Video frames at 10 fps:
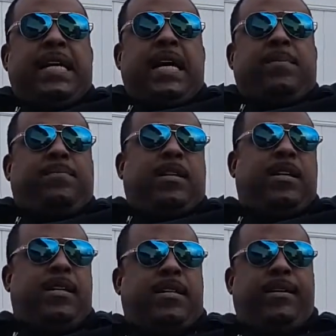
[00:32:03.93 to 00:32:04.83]
yep.
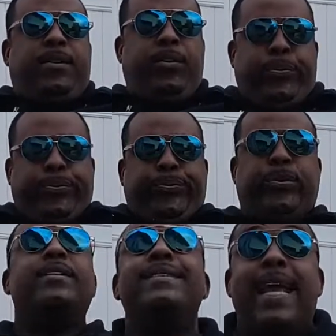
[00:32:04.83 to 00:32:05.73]

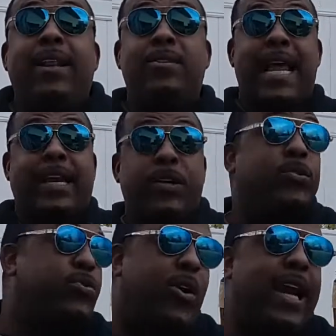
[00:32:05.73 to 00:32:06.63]
Taylor
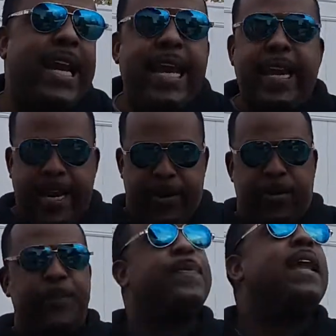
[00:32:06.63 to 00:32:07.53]
Tactical Training
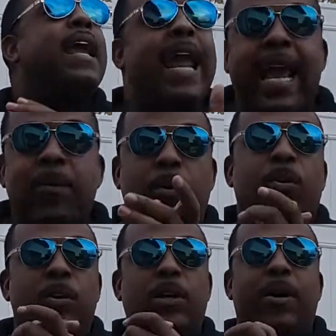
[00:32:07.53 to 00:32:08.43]
here, and
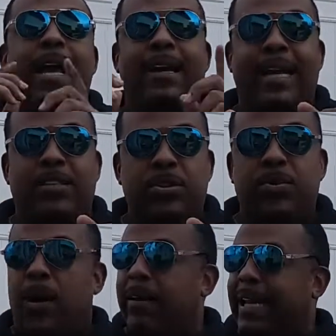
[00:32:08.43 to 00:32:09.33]
we're going to go ahead and let
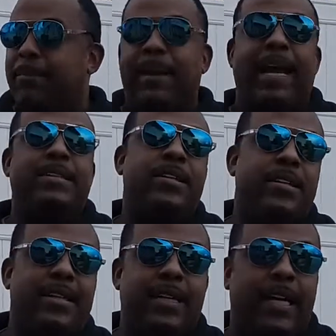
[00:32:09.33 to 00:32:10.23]
you all get back to
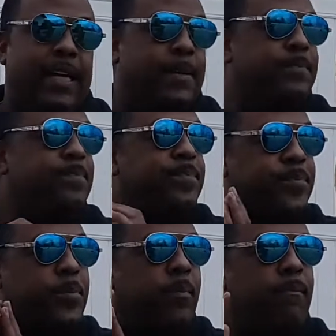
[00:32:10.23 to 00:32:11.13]
your
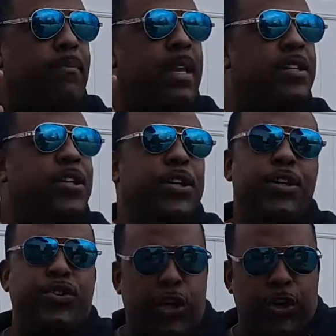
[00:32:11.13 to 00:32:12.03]

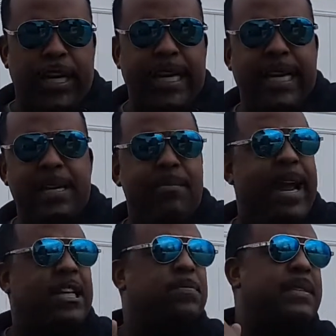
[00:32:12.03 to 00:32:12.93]
turkey and your
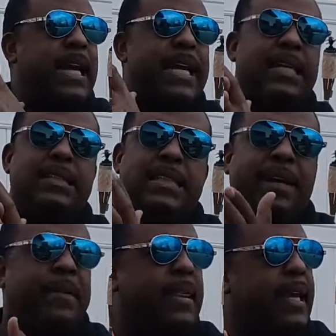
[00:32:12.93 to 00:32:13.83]
mashed potatoes and
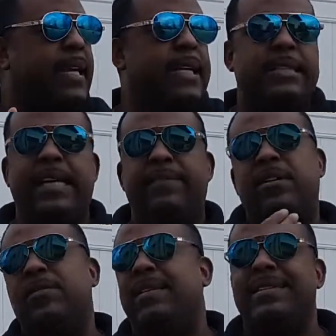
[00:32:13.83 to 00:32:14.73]
everything that's
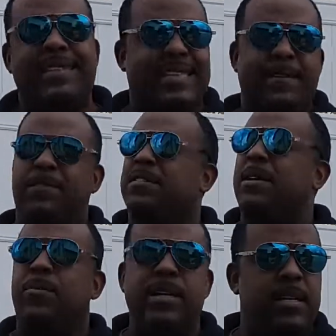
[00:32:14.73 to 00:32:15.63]
left over, because it seemed for
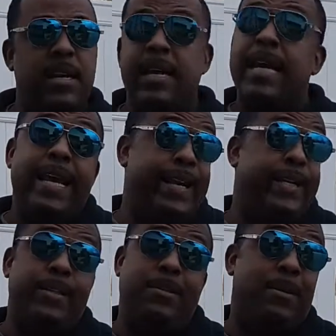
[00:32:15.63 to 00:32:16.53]
some reason, and
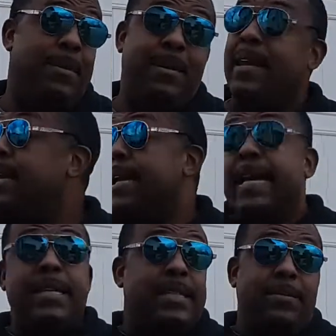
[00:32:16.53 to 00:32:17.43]
it
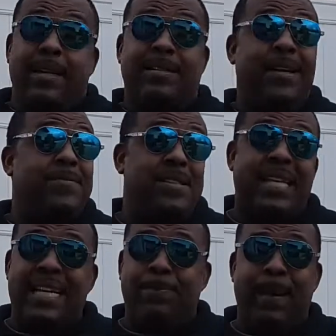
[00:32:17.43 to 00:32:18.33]
just seemed like stuff
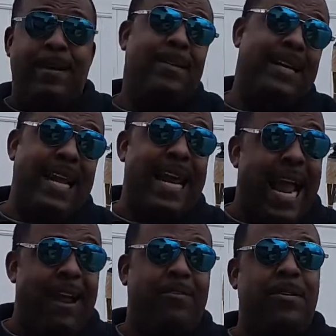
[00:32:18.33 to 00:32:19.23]
just tastes better the day
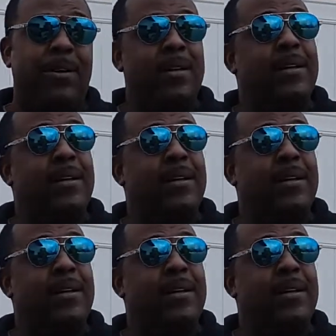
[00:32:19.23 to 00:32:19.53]
after,